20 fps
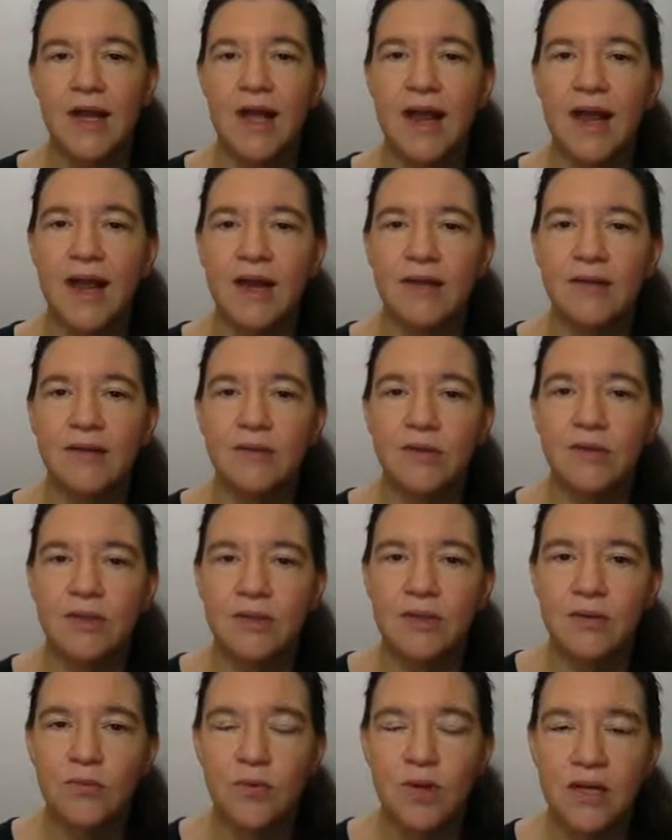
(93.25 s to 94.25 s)
And
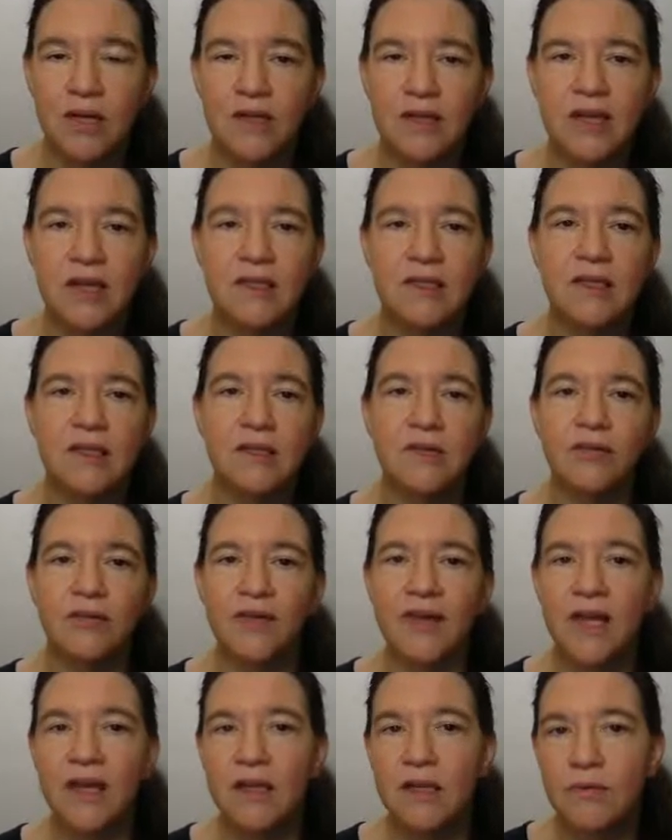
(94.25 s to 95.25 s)
well, there's a
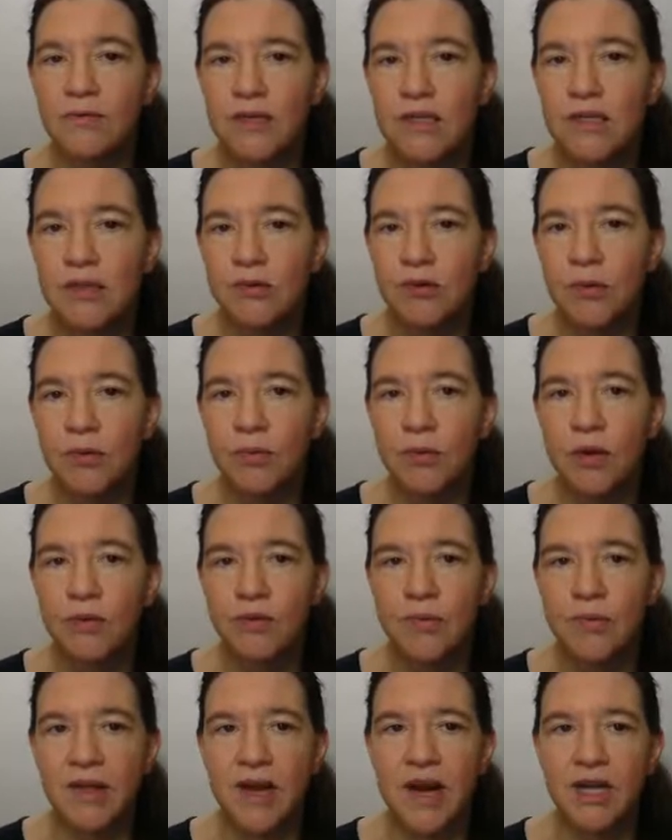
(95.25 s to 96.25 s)
fairly recent report
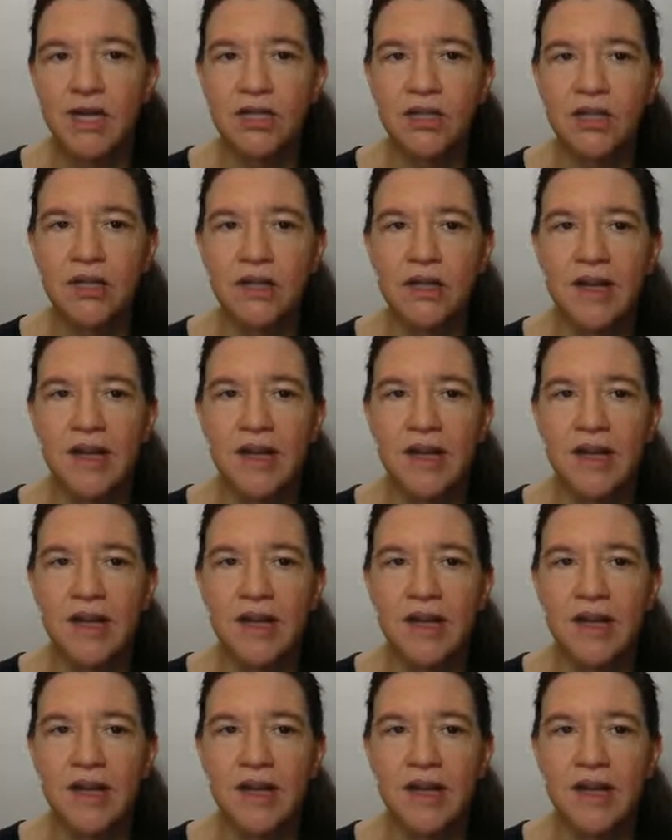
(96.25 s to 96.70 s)
from the National